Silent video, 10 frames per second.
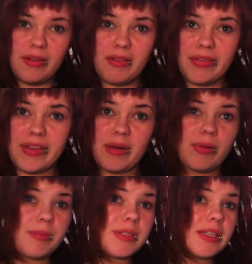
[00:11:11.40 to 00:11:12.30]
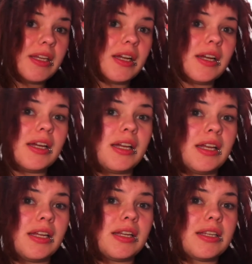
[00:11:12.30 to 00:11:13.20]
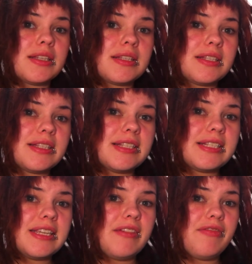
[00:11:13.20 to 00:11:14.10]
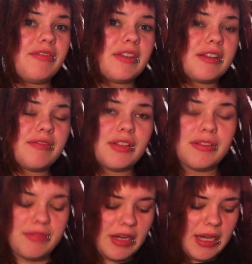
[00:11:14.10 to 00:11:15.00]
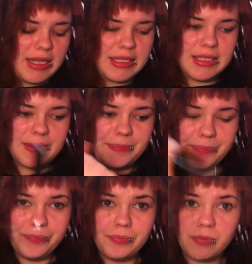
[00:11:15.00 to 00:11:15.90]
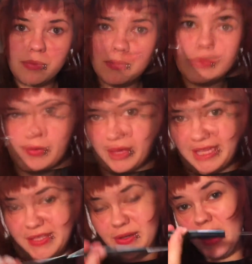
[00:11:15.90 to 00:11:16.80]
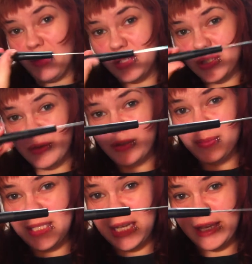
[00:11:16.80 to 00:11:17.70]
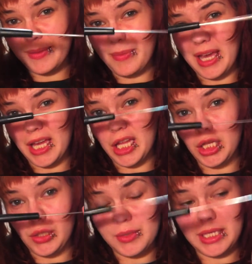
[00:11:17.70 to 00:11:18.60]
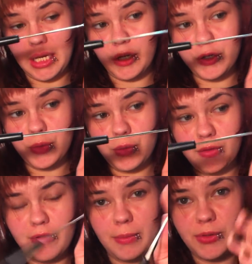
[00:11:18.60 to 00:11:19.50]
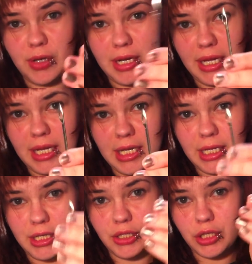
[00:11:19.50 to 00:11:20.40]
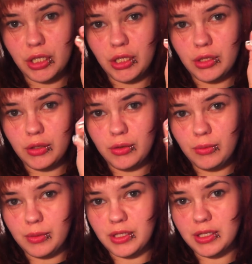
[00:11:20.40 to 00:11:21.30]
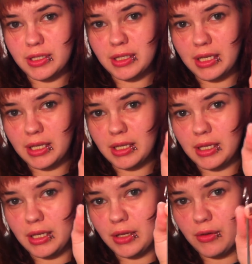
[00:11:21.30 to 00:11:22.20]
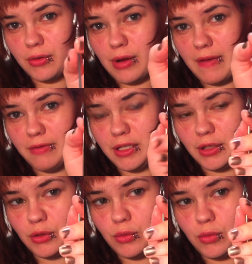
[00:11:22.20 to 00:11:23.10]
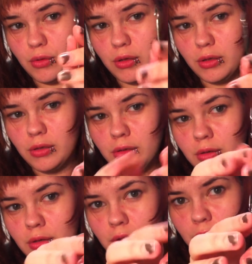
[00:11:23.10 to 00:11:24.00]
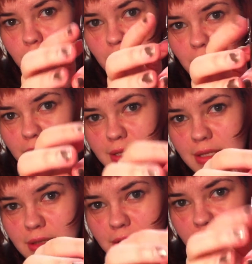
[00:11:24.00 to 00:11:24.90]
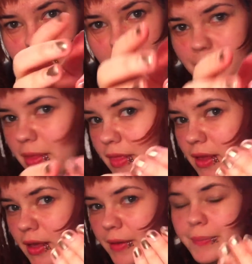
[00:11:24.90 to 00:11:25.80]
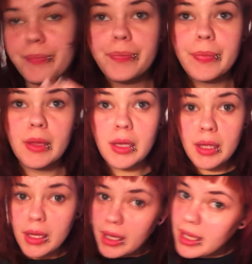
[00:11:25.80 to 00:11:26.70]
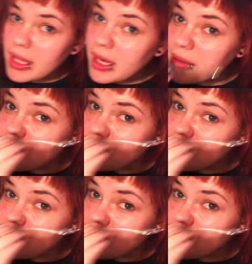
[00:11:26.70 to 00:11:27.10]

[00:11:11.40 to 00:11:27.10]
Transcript: I've got that rubbed in there and it's stiff and full of knots. Okay, so now I'm just going to be taking my loose hair tool from Dreadhead HQ, which is like a crafting tool with this little flappy thing. And